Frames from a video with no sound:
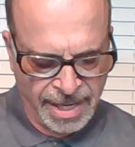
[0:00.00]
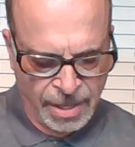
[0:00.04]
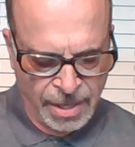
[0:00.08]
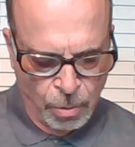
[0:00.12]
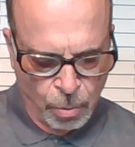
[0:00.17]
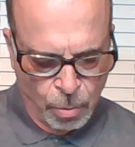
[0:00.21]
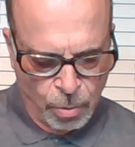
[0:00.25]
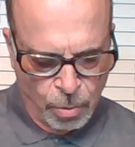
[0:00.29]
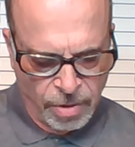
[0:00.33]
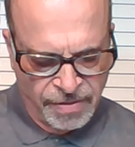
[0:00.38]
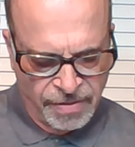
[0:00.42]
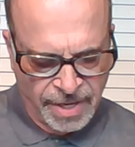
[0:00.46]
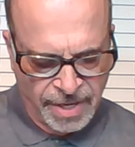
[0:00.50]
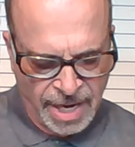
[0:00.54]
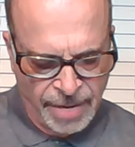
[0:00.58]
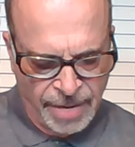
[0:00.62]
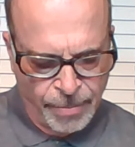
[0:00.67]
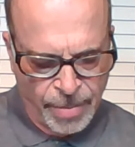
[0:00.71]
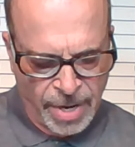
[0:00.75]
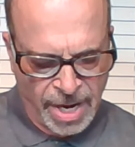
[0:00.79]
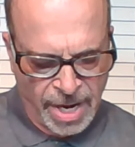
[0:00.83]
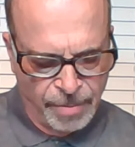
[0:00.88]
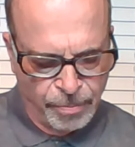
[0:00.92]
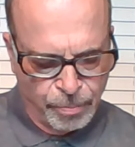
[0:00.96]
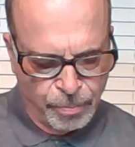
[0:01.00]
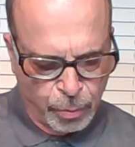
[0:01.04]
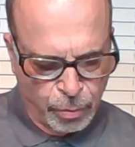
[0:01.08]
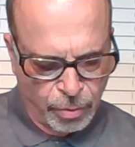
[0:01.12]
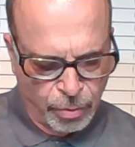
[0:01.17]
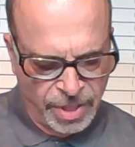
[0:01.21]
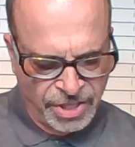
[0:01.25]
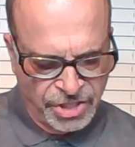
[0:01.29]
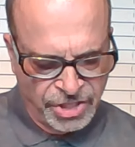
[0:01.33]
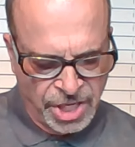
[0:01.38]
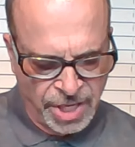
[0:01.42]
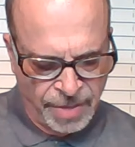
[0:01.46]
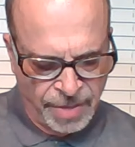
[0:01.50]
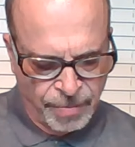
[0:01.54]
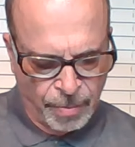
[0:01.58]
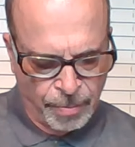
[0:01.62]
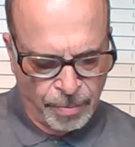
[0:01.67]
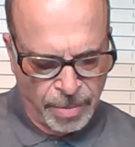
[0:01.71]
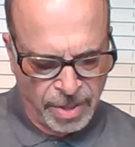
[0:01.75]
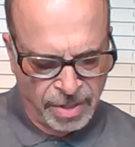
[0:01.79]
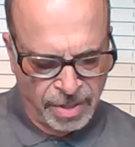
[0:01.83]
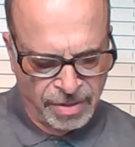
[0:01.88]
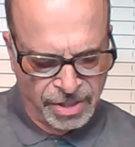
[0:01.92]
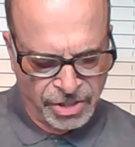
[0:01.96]
in order that I might preach him
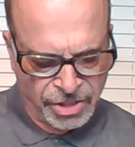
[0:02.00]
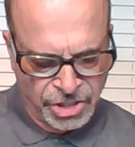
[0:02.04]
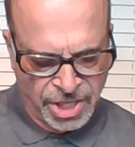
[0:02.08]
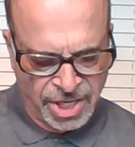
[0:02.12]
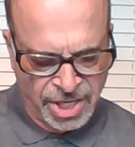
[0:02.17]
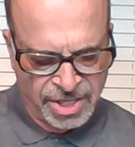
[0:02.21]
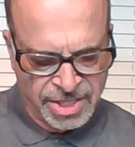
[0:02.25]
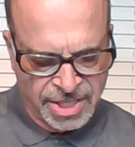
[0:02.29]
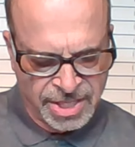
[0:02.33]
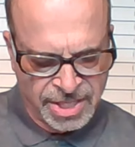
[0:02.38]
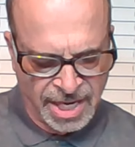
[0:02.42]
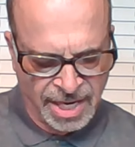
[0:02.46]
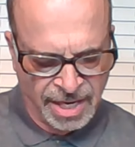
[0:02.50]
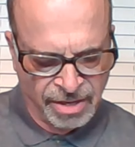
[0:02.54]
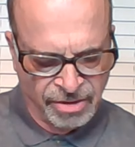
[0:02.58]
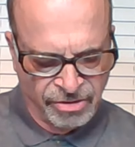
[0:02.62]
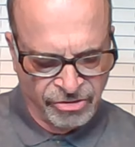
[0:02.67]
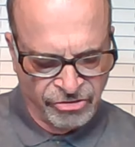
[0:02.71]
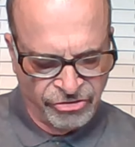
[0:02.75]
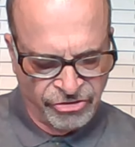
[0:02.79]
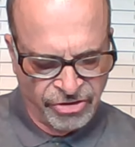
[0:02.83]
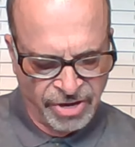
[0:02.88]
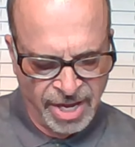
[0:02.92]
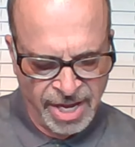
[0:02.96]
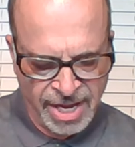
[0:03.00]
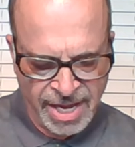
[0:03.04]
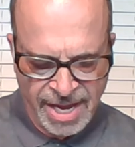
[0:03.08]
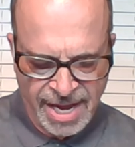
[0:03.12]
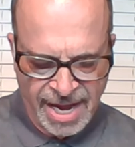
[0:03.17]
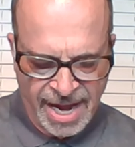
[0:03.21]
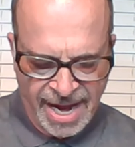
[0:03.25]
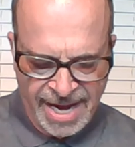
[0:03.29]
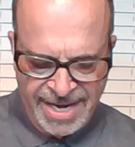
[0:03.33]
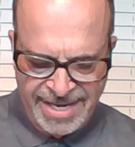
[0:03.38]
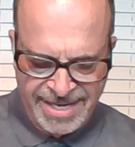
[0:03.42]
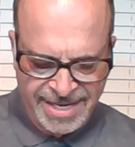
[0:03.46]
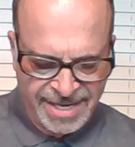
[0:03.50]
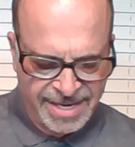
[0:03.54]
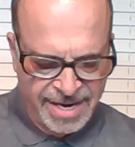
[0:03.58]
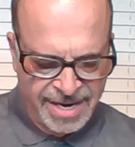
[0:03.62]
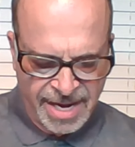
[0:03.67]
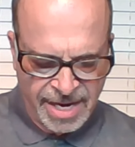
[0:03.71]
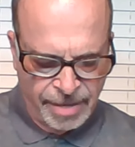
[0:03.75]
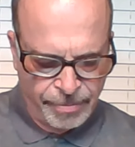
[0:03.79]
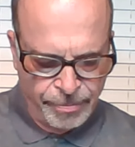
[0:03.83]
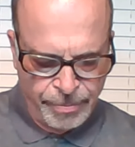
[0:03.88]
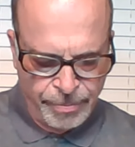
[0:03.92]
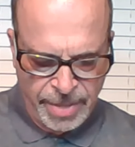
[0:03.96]
among the Gentiles, I did
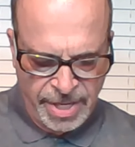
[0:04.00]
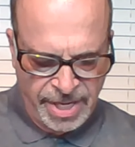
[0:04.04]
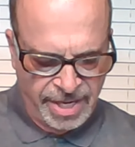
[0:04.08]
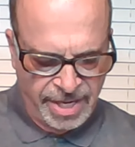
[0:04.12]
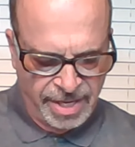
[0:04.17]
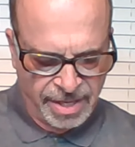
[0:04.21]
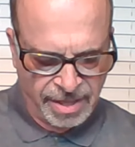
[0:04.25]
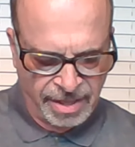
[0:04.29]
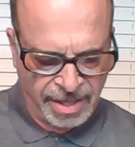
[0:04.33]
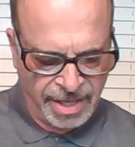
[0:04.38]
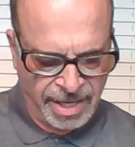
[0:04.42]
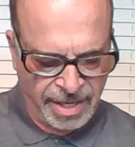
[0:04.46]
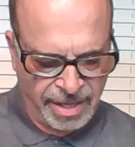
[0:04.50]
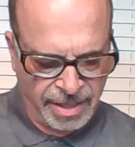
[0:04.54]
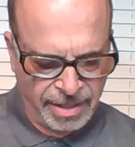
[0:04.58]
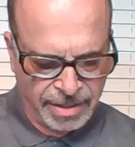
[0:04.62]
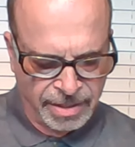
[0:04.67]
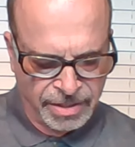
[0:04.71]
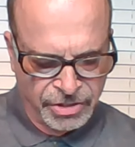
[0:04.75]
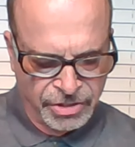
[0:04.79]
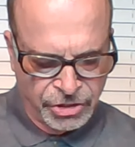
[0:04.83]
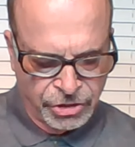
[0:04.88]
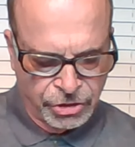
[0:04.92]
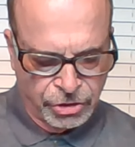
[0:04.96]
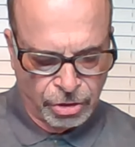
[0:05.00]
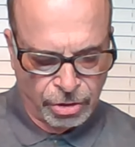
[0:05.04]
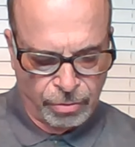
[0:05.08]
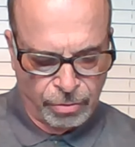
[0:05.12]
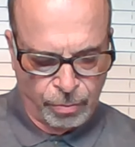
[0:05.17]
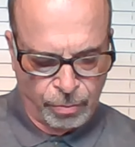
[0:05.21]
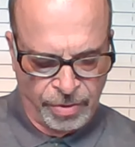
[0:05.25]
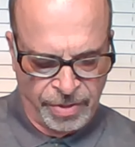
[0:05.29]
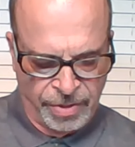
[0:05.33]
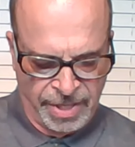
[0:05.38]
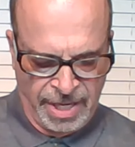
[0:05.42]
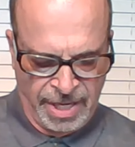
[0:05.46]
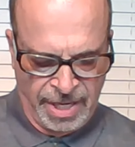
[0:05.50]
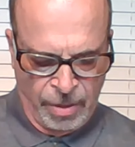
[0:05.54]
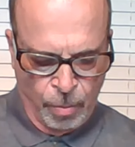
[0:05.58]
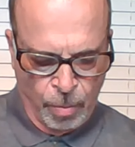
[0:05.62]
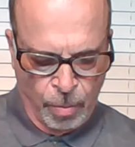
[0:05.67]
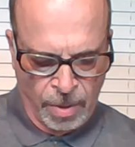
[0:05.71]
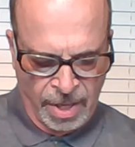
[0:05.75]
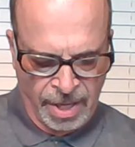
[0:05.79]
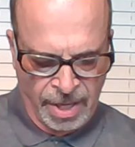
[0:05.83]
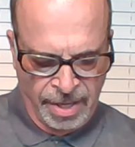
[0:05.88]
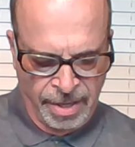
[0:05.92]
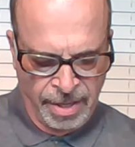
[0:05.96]
not immediately consult with
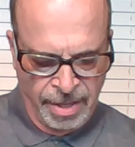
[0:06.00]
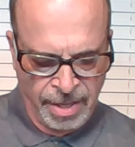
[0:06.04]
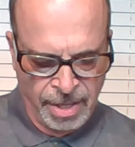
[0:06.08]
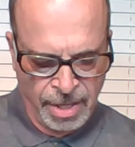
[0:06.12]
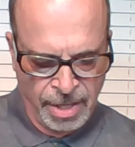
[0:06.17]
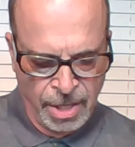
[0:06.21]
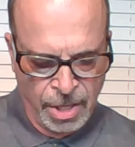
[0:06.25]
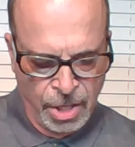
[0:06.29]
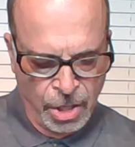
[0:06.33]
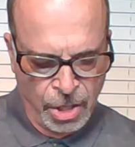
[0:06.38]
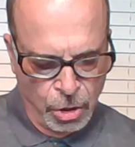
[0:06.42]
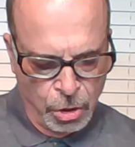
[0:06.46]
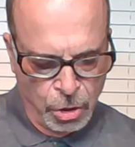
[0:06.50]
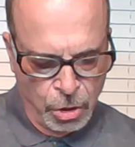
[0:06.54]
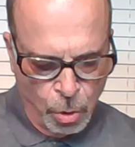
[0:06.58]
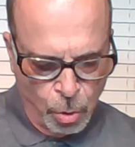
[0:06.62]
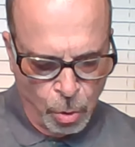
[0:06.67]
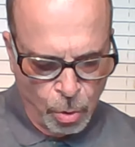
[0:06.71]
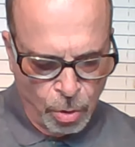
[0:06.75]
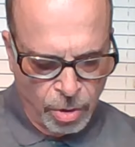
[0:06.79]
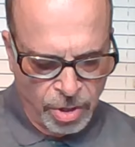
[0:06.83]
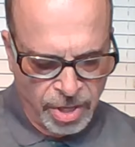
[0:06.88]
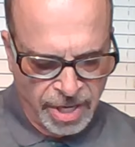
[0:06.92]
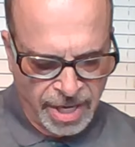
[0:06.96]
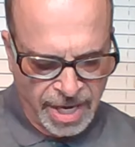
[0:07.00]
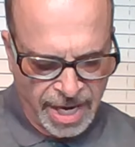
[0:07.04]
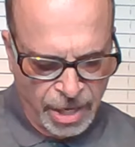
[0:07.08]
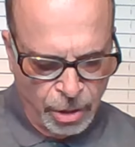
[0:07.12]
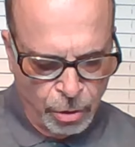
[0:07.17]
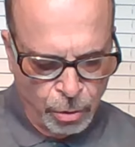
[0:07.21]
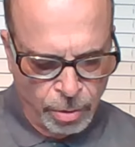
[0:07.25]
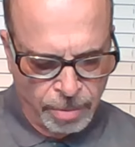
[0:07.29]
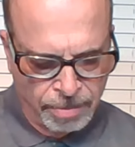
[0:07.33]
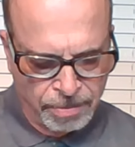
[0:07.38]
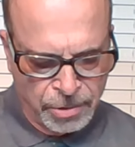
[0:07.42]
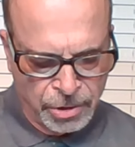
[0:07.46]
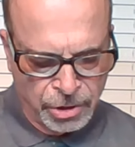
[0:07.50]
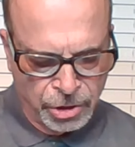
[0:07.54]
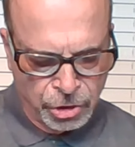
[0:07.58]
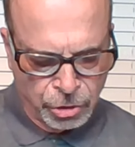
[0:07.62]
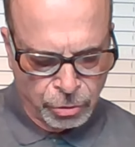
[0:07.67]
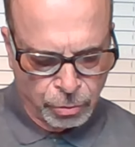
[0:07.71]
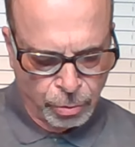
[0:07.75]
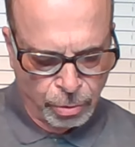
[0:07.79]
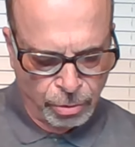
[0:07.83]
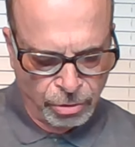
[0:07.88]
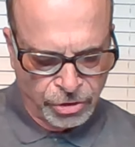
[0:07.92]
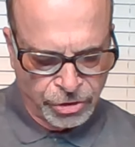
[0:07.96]
anyone, nor did I go up to
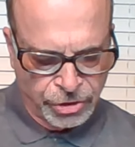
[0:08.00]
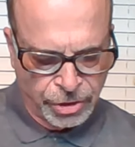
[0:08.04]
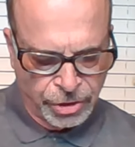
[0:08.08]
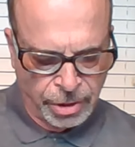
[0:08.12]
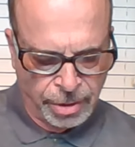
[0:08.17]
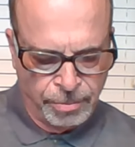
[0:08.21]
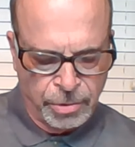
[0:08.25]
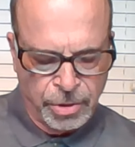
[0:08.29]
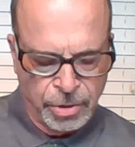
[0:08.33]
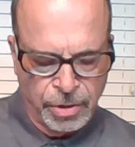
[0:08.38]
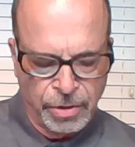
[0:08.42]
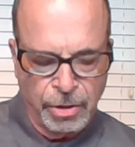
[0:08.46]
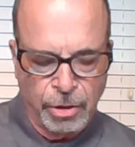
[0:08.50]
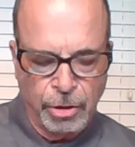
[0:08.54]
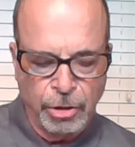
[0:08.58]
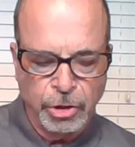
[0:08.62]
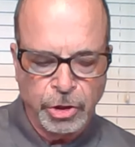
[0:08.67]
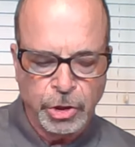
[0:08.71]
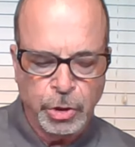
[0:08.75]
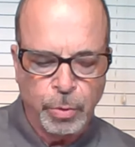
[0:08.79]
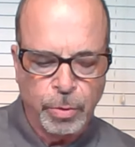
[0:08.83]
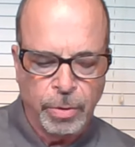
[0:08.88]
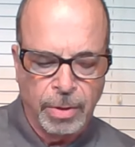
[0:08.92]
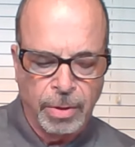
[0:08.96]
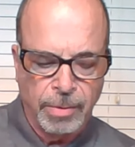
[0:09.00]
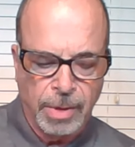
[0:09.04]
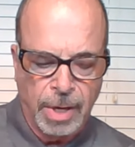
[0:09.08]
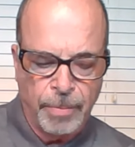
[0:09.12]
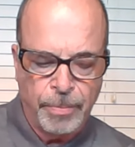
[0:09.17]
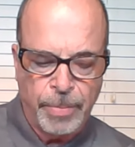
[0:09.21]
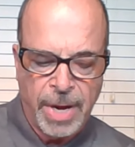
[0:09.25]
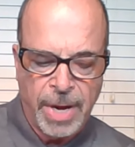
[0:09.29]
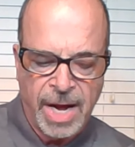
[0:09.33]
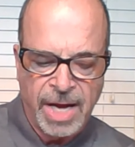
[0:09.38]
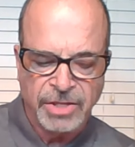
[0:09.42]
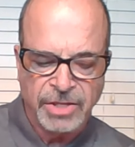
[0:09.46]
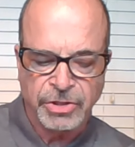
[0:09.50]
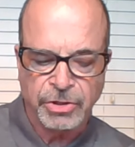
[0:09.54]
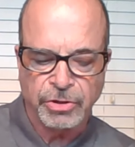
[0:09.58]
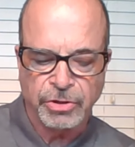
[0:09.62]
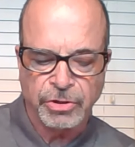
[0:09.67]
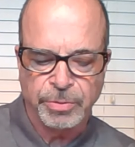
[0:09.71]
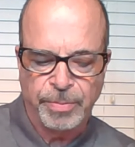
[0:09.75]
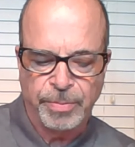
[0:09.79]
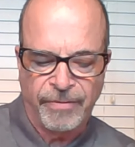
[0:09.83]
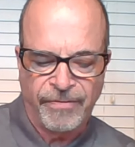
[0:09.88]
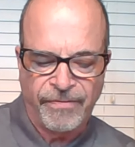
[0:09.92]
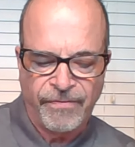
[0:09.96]
Jerusalem to those who were
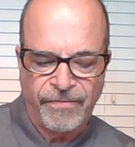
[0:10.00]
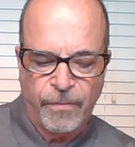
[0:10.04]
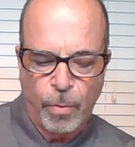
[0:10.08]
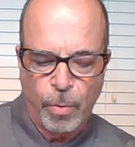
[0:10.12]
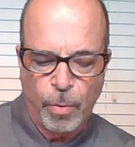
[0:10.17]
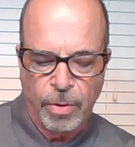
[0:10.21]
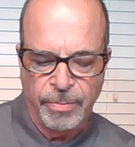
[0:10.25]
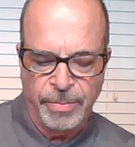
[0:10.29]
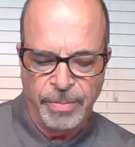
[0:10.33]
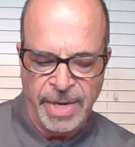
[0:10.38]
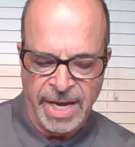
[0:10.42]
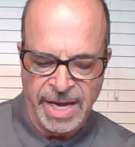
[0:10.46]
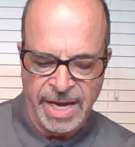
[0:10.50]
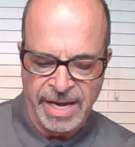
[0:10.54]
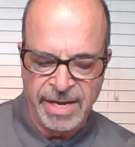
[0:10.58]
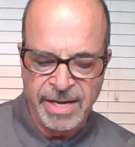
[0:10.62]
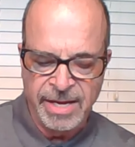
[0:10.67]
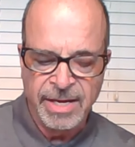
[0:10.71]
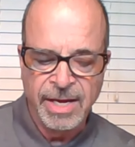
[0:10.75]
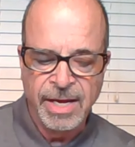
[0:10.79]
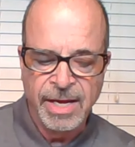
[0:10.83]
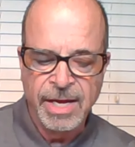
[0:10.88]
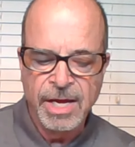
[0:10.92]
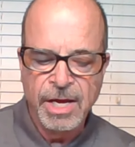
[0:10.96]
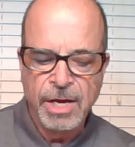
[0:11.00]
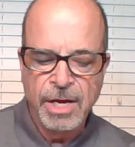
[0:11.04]
apostles before me,